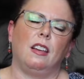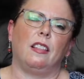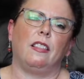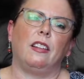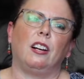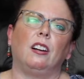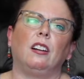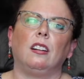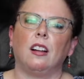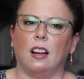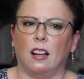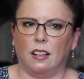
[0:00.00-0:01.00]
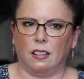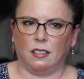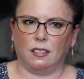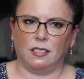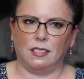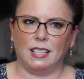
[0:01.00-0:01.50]
they're not
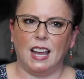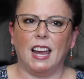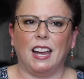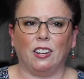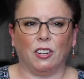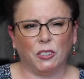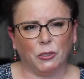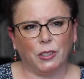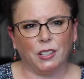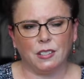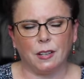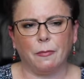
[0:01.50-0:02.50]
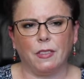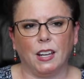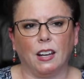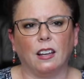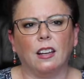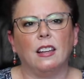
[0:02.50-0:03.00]
saying or doing
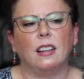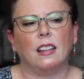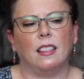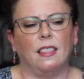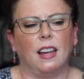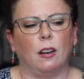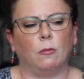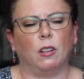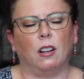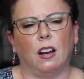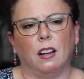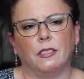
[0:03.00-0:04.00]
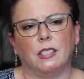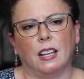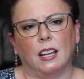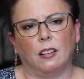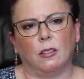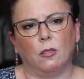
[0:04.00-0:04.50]
something that would
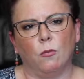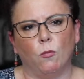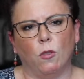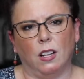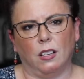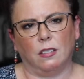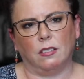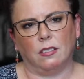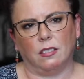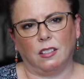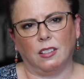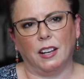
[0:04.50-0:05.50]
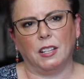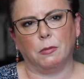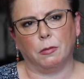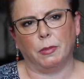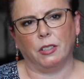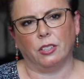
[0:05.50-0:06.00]
offset what clients
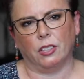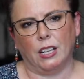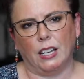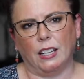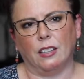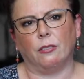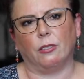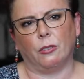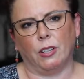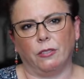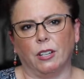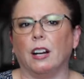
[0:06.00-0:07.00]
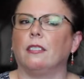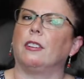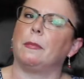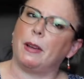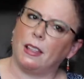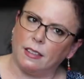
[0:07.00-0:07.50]
would be learning in the grief
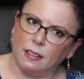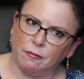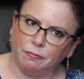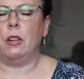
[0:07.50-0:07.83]
recovery method.